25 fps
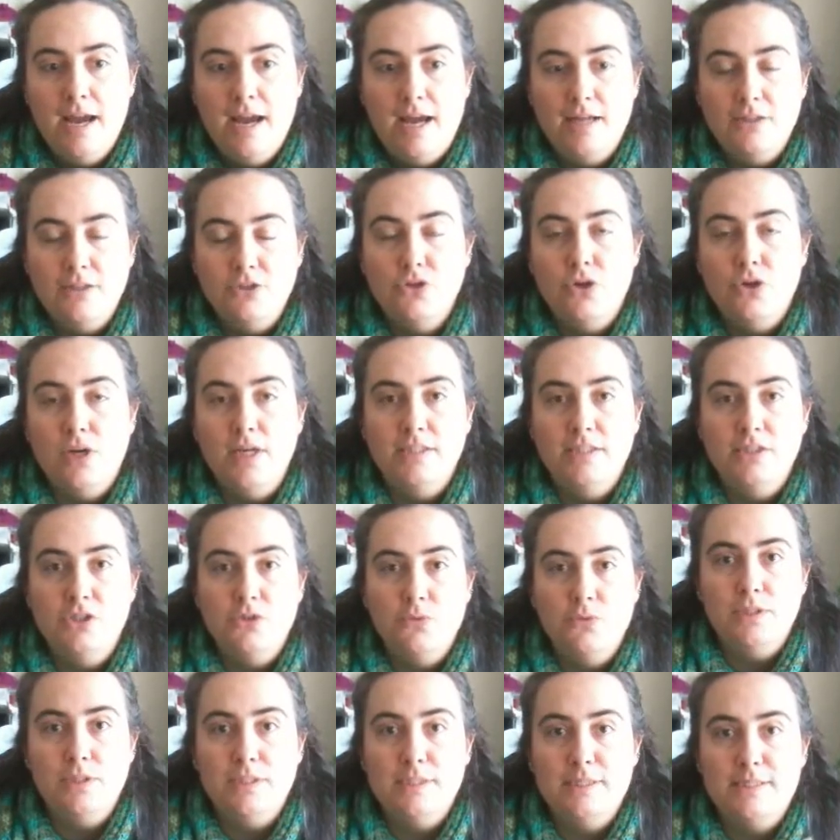and trying
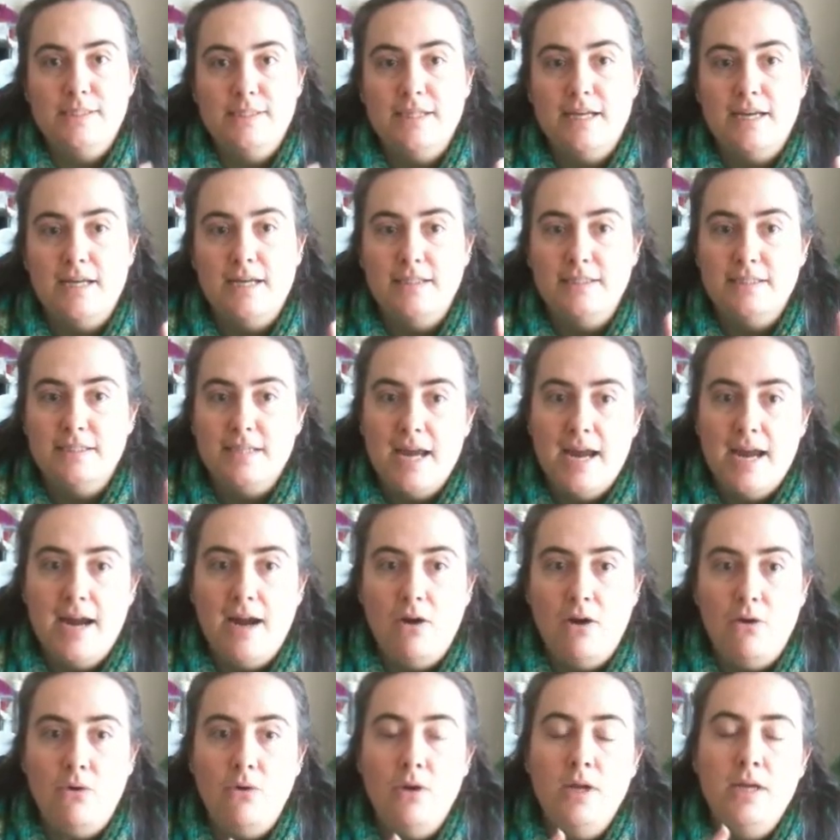understand
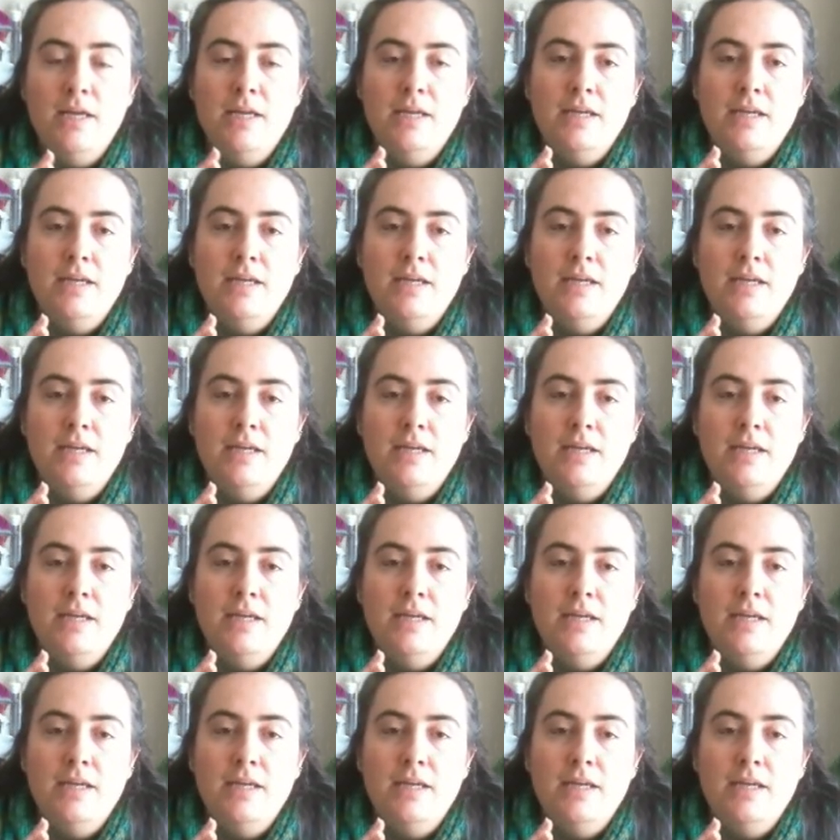how